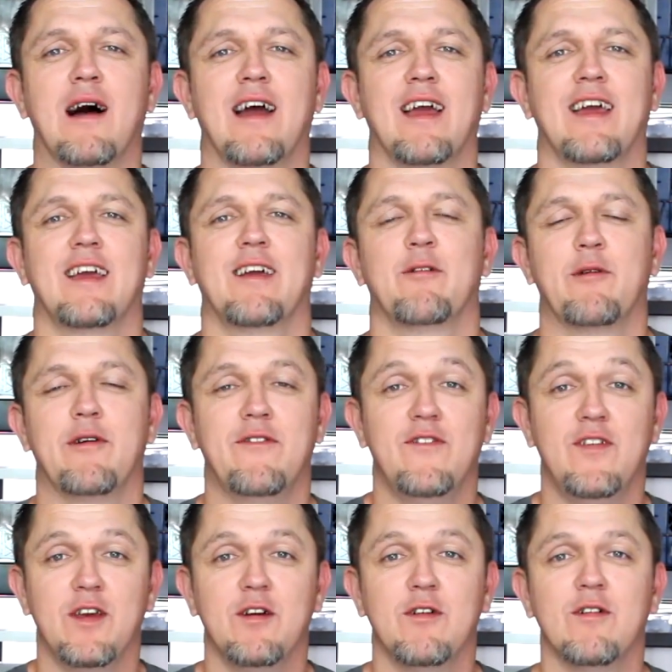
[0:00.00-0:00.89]
my
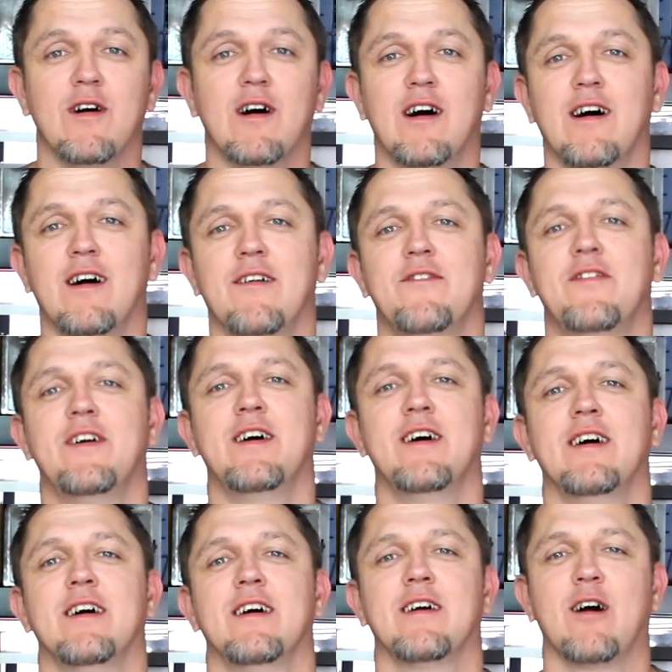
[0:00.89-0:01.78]
review of
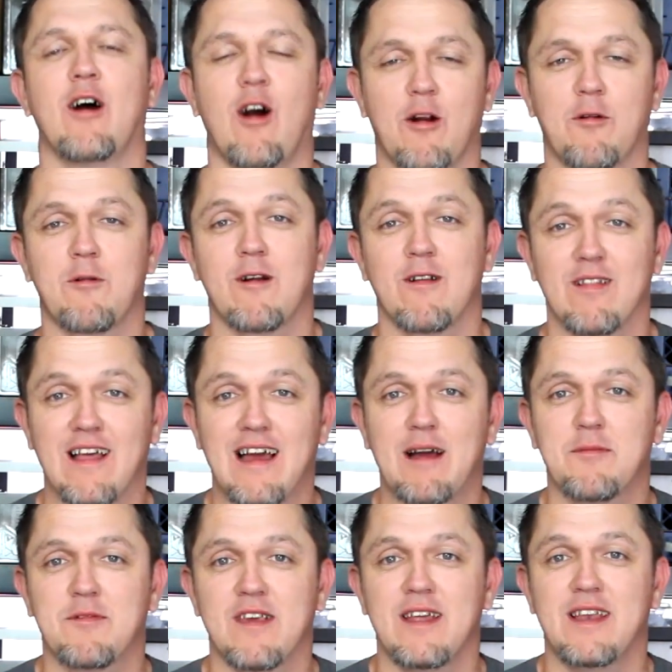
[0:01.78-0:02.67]
the Hardware
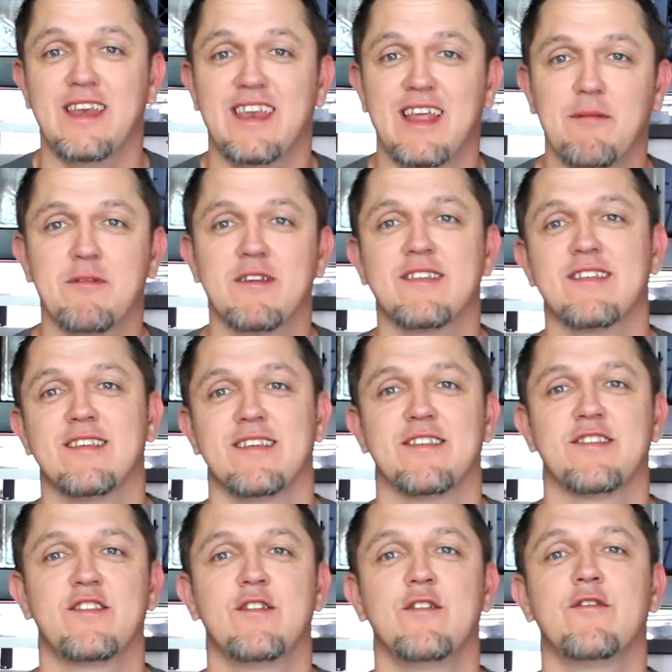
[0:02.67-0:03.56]
Labs
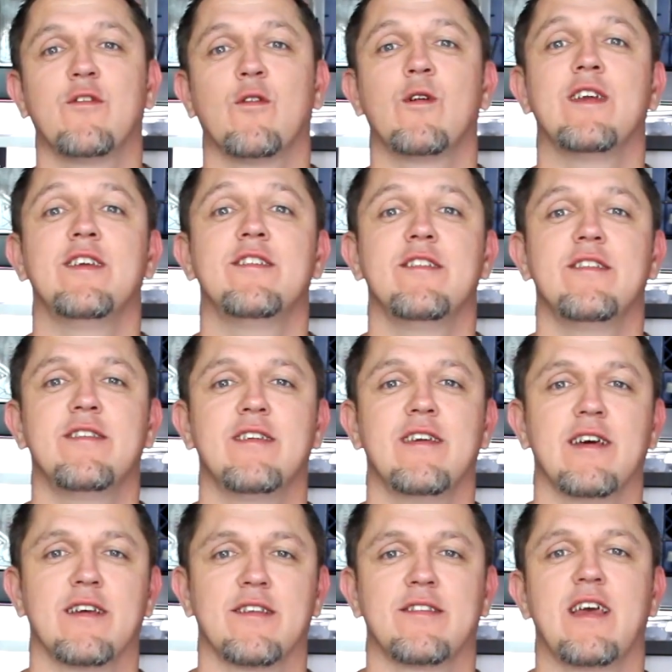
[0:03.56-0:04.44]
Nemesis 240
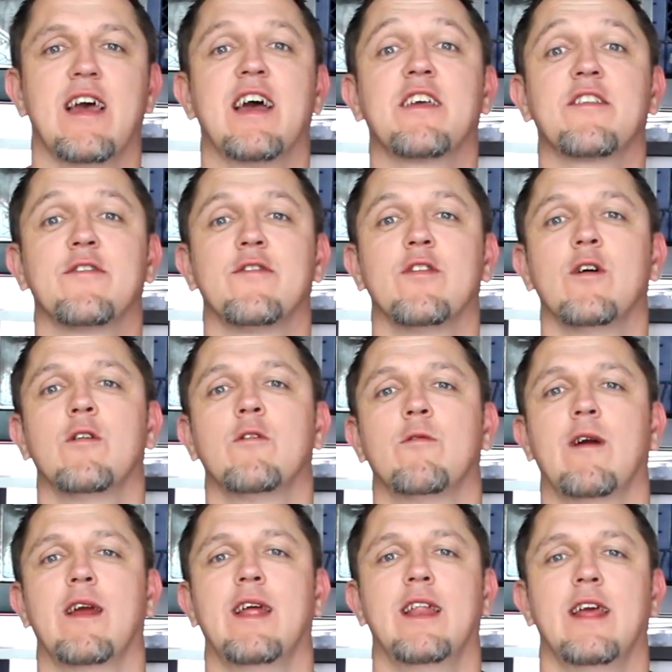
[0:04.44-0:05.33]
GTS
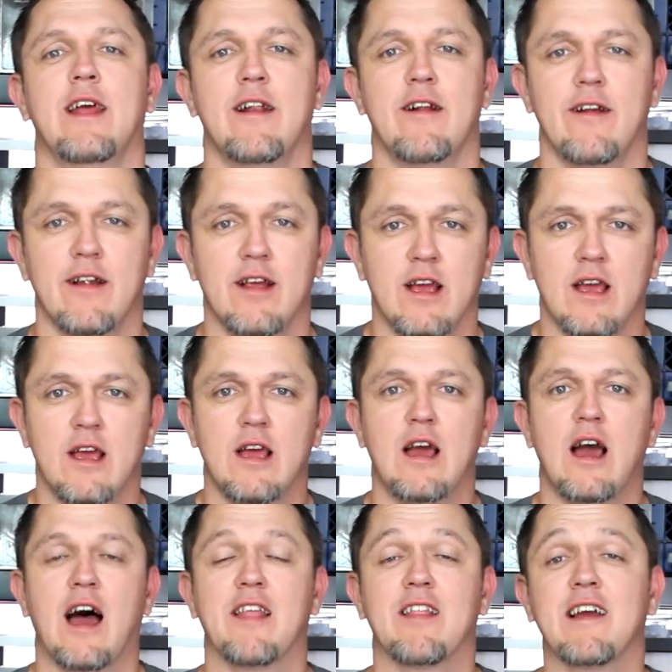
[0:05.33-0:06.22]
X-Flow radiator.
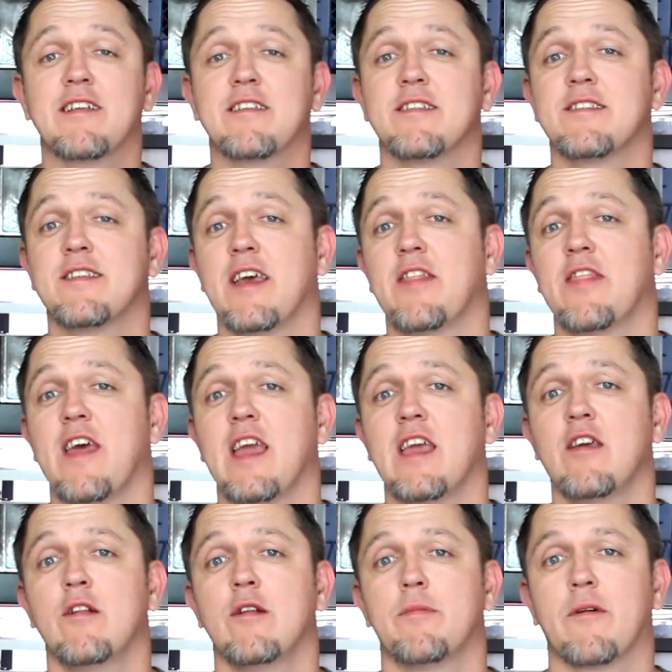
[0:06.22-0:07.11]
I'd like to say
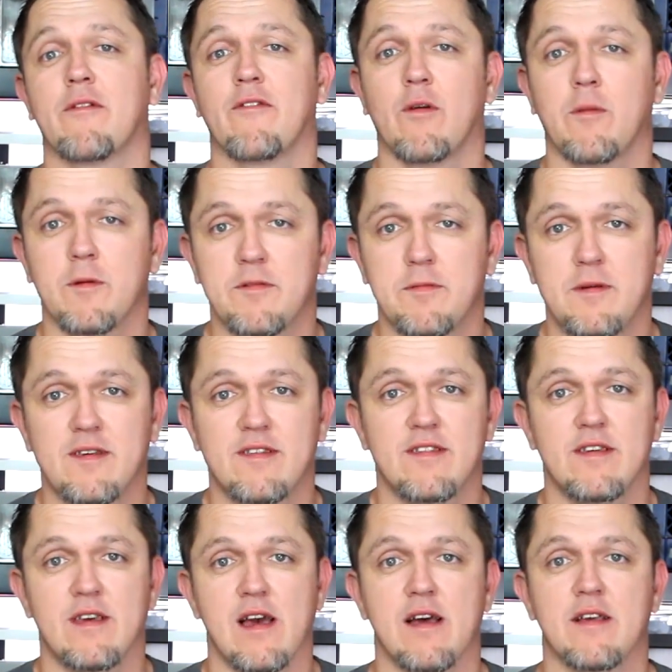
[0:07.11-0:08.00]
thank you to Performance
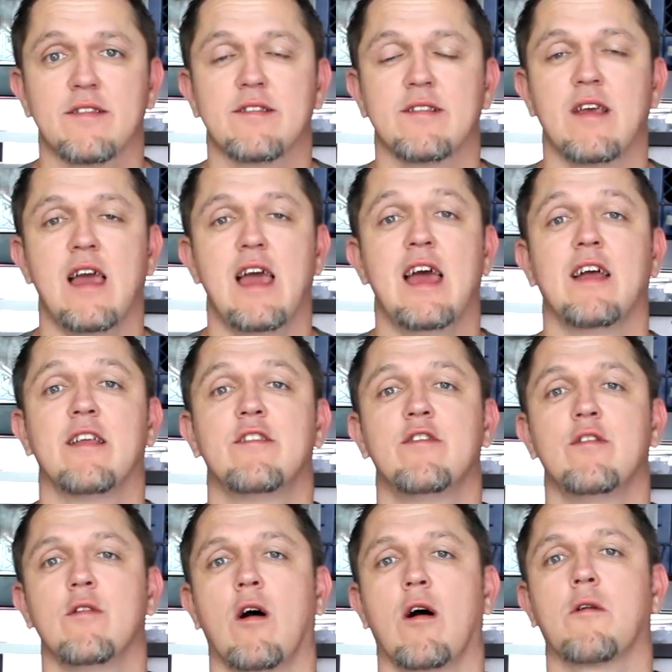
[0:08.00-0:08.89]
PCS and
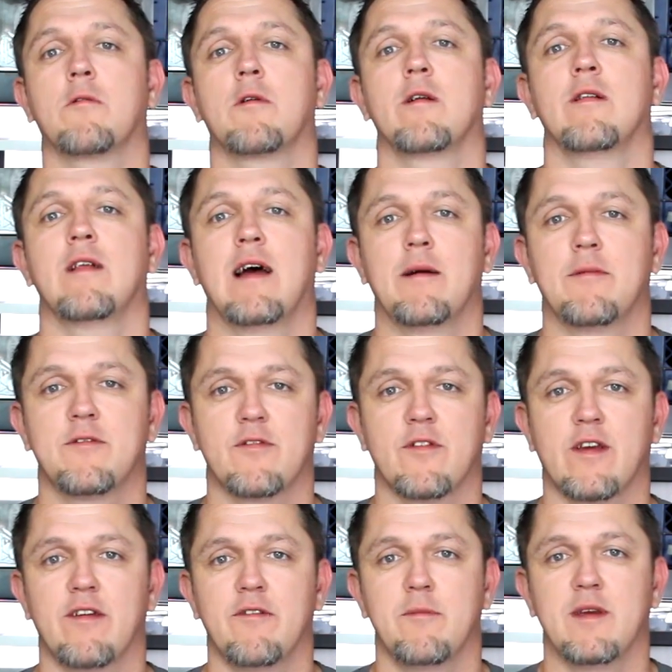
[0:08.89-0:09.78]
to Hardware Labs
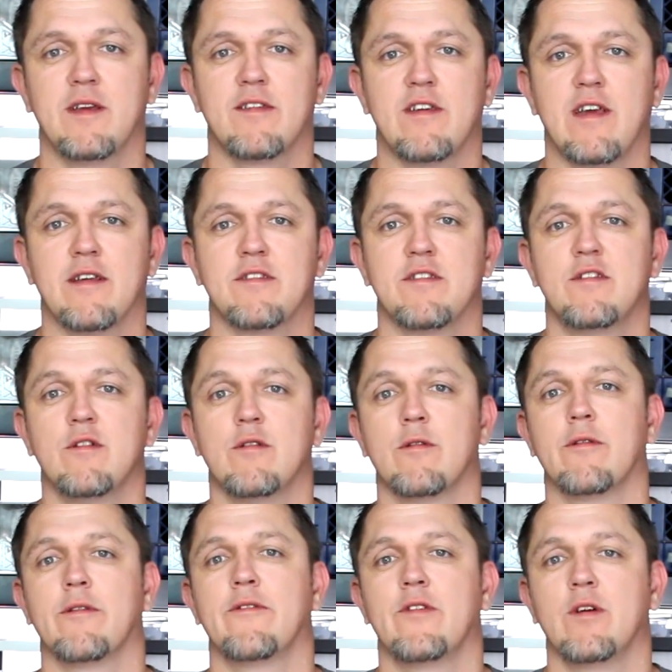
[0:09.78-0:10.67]
for giving me a chance to
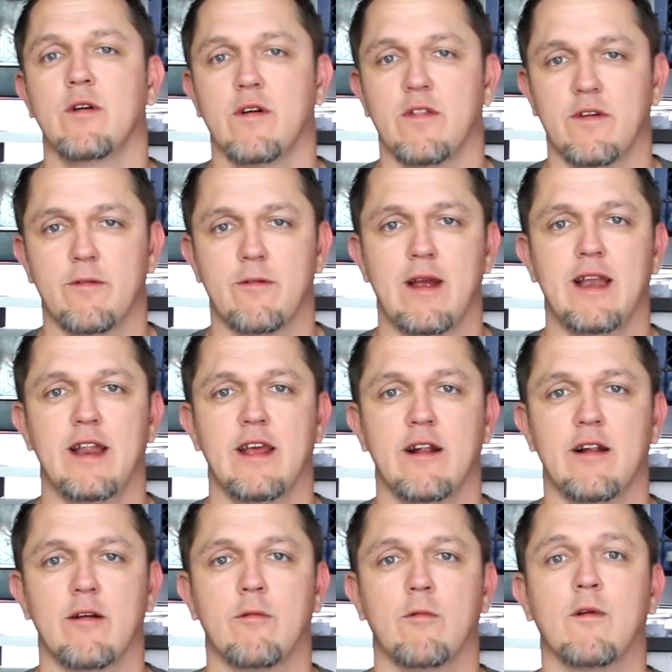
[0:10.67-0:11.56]
do a review on the
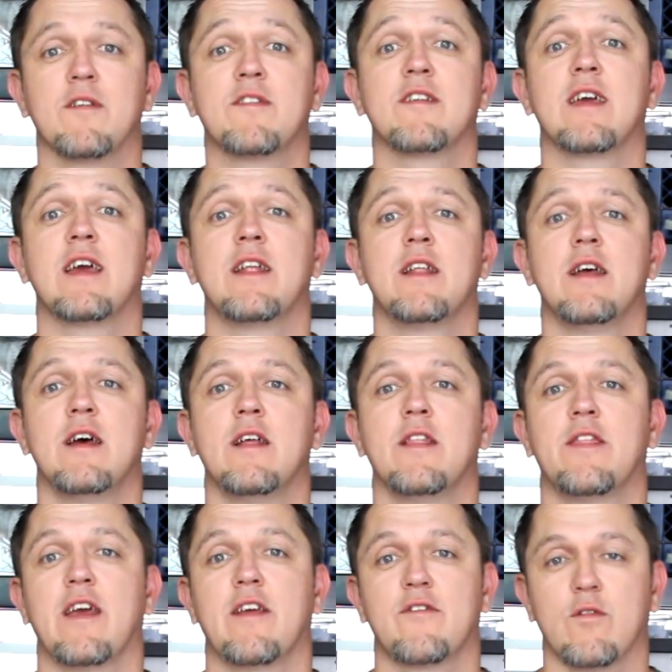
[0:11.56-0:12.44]
radiator. Once again,
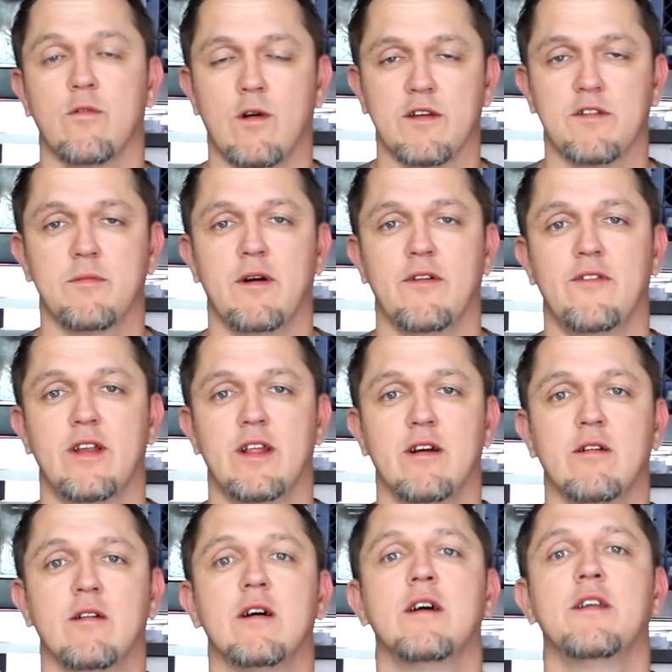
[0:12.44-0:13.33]
thanks for watching my
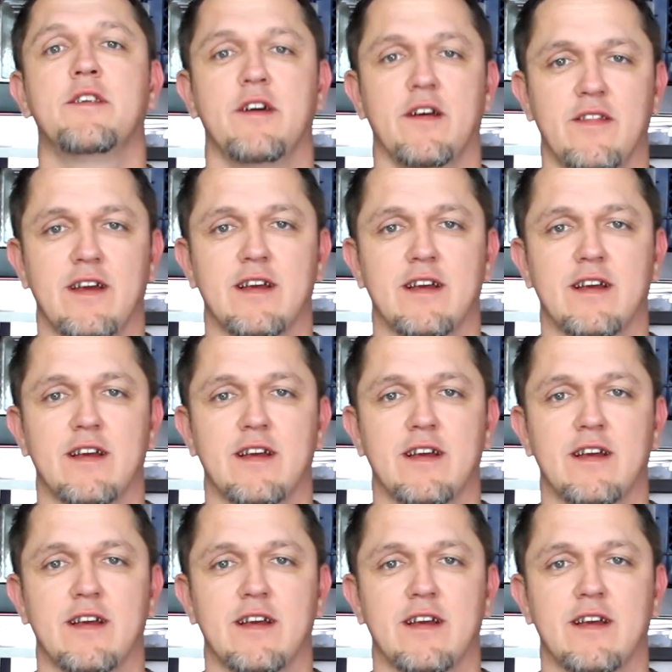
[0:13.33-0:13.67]
video. Until